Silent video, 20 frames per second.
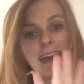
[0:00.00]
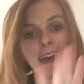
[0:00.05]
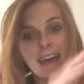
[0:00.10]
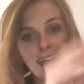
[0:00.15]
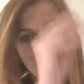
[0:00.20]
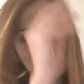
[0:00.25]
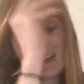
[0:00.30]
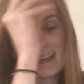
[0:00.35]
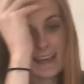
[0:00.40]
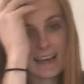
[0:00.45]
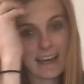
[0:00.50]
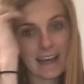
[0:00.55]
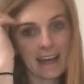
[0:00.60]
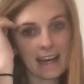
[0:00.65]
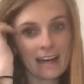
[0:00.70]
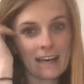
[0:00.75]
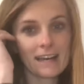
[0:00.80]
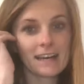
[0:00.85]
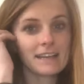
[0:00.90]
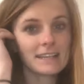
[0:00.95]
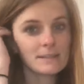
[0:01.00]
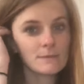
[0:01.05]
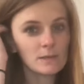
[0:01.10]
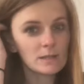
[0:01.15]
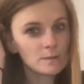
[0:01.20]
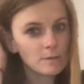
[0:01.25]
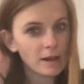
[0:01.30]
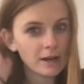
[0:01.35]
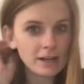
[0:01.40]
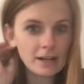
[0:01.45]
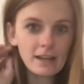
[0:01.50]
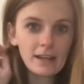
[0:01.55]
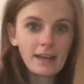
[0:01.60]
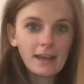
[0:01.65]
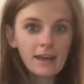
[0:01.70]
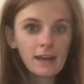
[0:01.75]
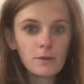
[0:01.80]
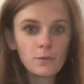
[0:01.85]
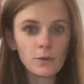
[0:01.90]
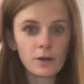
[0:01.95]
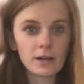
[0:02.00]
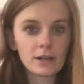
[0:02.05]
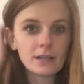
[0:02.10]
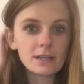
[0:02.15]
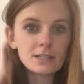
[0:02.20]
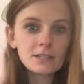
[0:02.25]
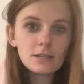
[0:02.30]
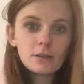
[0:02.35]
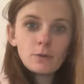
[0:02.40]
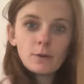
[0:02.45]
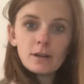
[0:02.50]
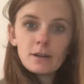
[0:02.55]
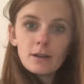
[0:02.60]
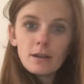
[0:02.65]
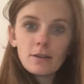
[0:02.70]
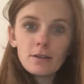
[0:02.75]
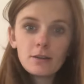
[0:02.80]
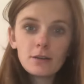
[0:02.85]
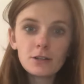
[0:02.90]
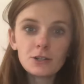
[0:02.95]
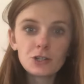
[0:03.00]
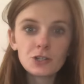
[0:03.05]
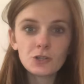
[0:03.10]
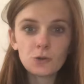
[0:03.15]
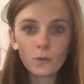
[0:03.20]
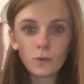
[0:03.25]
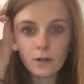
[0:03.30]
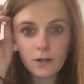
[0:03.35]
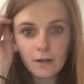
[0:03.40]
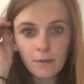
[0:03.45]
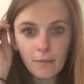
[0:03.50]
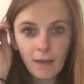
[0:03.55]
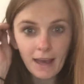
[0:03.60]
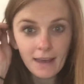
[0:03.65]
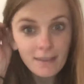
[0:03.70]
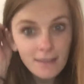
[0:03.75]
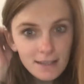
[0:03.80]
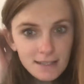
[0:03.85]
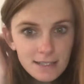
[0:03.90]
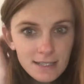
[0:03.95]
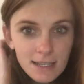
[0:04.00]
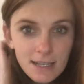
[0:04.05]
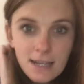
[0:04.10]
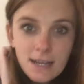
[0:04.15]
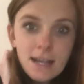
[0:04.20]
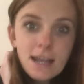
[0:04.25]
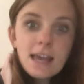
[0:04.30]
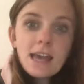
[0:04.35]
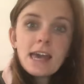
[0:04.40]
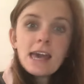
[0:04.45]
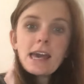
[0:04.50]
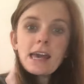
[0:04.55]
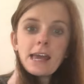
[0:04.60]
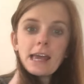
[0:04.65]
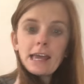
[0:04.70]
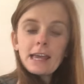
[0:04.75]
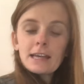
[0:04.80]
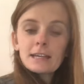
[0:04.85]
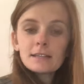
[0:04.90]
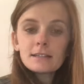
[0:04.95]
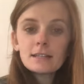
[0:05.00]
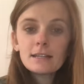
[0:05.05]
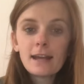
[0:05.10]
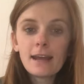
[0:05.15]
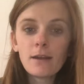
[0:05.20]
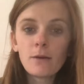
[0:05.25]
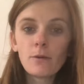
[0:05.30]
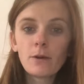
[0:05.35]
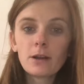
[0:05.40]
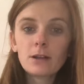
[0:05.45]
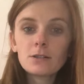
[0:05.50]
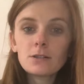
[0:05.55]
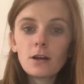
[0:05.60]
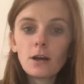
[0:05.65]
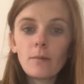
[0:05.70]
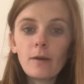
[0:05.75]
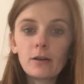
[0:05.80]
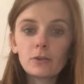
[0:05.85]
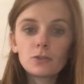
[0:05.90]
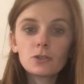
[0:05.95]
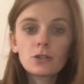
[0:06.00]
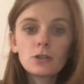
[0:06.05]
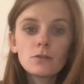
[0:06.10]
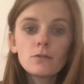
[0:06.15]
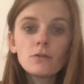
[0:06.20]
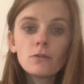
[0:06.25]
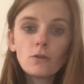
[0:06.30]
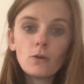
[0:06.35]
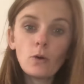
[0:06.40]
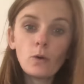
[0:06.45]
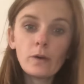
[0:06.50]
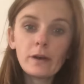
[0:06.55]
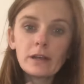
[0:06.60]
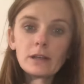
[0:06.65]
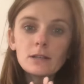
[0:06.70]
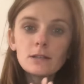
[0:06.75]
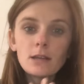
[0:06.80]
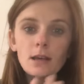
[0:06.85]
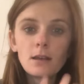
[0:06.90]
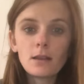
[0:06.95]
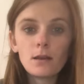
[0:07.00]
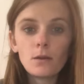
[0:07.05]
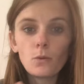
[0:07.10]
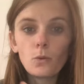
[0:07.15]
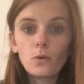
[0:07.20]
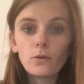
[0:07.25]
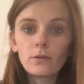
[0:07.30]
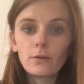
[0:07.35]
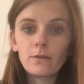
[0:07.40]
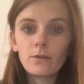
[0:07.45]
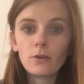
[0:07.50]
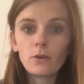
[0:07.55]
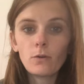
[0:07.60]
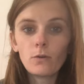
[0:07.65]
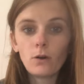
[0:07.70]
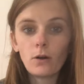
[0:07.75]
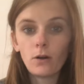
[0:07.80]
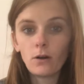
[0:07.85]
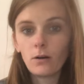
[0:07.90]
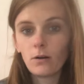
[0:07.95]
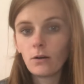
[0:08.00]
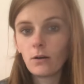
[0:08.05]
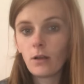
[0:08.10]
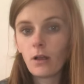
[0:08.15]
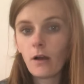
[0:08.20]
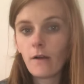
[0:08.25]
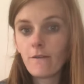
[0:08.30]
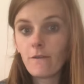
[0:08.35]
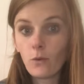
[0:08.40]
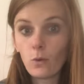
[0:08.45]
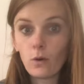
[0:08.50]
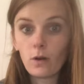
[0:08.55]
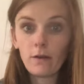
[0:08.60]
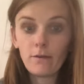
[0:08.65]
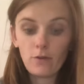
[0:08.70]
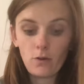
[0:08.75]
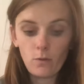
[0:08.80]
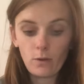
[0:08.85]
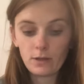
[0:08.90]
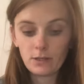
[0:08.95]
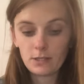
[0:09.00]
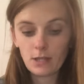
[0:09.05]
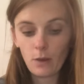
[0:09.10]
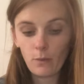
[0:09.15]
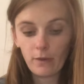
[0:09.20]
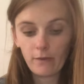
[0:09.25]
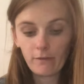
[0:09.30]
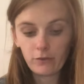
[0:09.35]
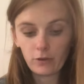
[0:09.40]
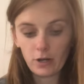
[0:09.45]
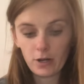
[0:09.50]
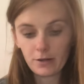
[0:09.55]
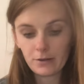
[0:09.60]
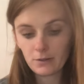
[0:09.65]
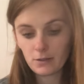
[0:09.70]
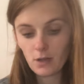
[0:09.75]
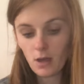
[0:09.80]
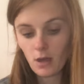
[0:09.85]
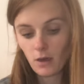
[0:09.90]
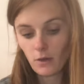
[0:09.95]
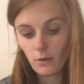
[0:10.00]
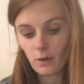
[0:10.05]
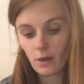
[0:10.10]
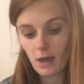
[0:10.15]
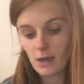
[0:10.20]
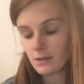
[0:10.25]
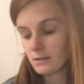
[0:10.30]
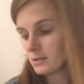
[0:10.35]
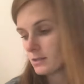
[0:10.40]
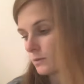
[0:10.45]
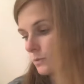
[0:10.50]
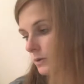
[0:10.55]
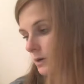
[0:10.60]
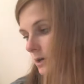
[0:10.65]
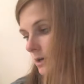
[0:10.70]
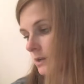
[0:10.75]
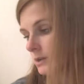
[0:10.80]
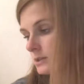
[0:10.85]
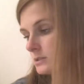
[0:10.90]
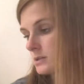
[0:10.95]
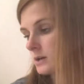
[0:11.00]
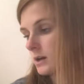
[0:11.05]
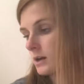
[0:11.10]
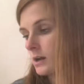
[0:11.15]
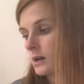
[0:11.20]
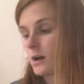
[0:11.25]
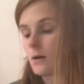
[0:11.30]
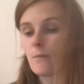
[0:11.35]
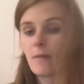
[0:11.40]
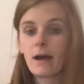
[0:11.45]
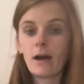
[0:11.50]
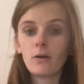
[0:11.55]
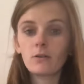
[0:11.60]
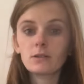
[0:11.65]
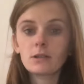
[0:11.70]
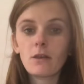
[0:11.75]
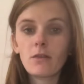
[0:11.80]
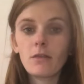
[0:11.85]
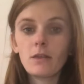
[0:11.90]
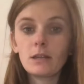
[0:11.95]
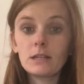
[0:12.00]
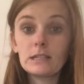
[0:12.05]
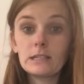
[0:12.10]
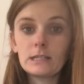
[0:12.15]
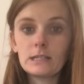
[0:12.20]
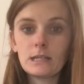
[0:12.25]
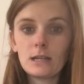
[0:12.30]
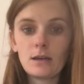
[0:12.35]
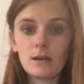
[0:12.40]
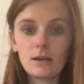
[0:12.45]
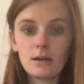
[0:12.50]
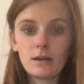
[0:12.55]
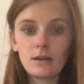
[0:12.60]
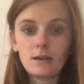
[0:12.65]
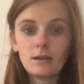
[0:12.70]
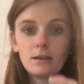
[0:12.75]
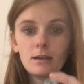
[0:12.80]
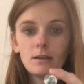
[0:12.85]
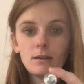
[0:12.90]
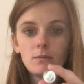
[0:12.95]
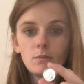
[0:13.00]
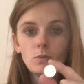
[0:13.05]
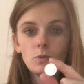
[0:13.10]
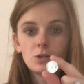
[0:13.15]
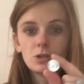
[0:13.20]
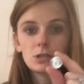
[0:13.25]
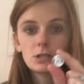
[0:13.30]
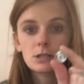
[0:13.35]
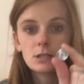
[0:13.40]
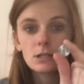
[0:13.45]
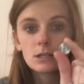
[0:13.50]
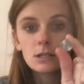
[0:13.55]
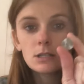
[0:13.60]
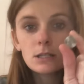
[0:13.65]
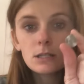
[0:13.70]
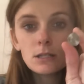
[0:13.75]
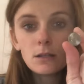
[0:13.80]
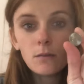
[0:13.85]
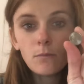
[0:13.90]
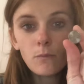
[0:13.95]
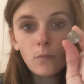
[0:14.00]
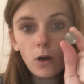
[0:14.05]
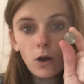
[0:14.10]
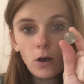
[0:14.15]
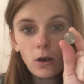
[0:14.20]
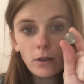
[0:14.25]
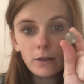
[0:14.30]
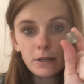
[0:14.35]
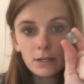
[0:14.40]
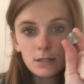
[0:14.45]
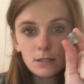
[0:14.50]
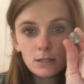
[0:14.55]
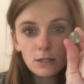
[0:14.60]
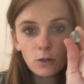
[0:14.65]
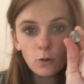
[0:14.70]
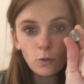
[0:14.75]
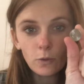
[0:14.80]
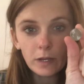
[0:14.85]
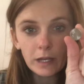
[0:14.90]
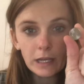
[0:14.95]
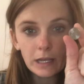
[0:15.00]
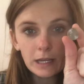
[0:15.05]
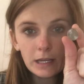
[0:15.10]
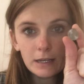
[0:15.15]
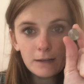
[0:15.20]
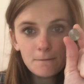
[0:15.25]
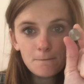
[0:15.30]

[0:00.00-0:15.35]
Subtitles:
Hey guys, Miss Perry again. We're going to do another short math lesson, and today we're going to talk about 2 new coins, and then we'll review all 4 of the ones that we've learned. Okay, so we're going to talk about the dime, which is the smallest coin.